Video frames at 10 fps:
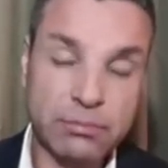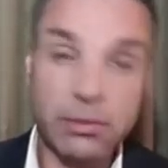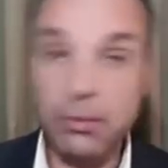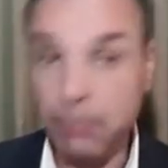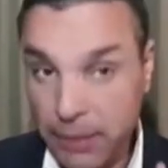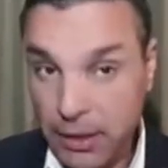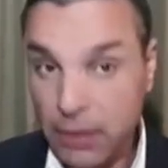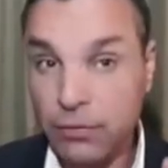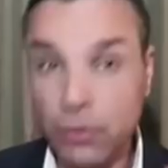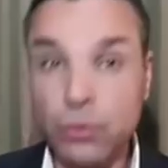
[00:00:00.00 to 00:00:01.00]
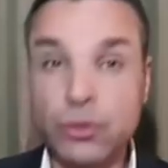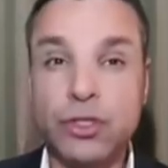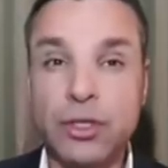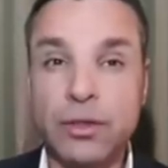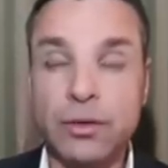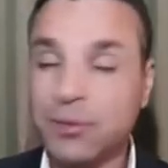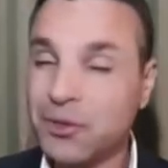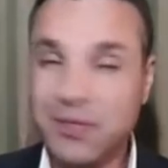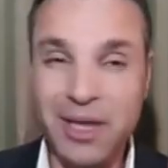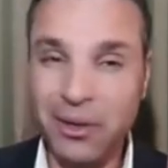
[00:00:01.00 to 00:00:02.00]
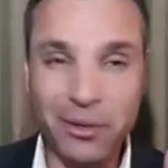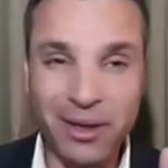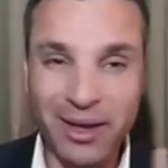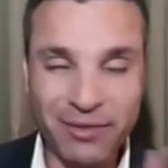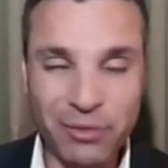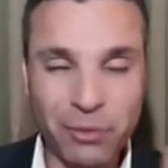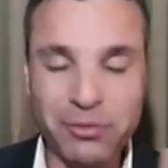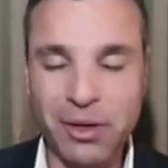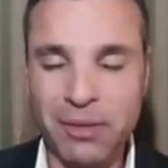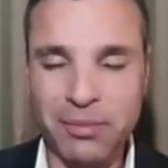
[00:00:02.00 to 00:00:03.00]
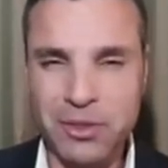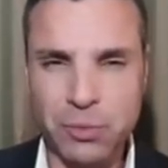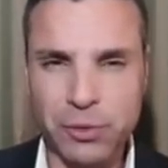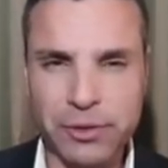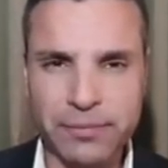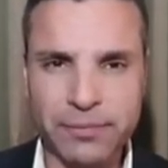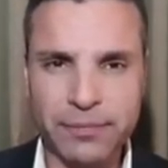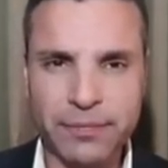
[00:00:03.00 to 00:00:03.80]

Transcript: but be of good cheer, because I have overcome this world.